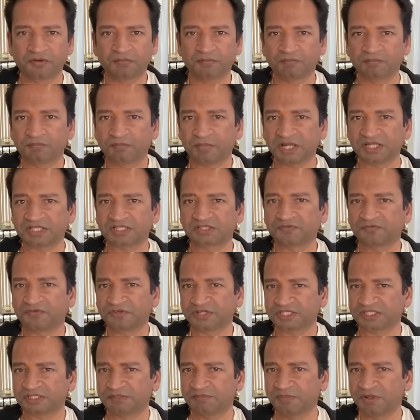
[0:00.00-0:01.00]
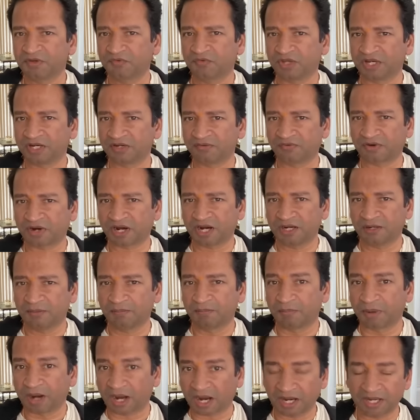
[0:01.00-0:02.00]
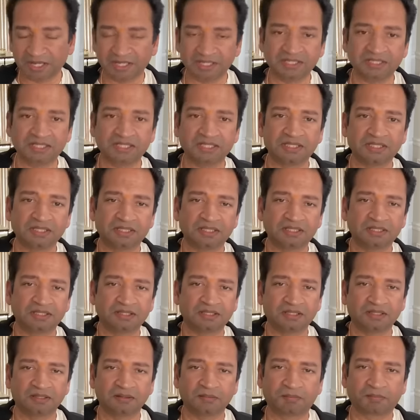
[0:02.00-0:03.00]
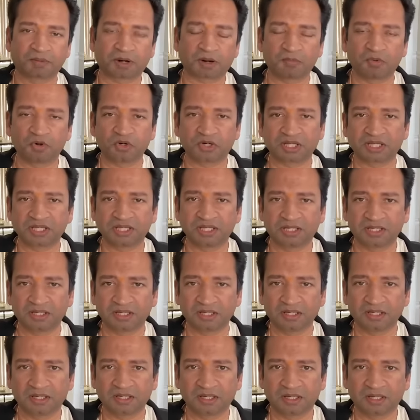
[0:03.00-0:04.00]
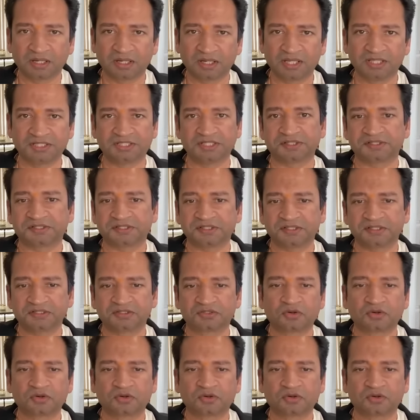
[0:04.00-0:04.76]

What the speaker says: must first be verified by the promoting agency.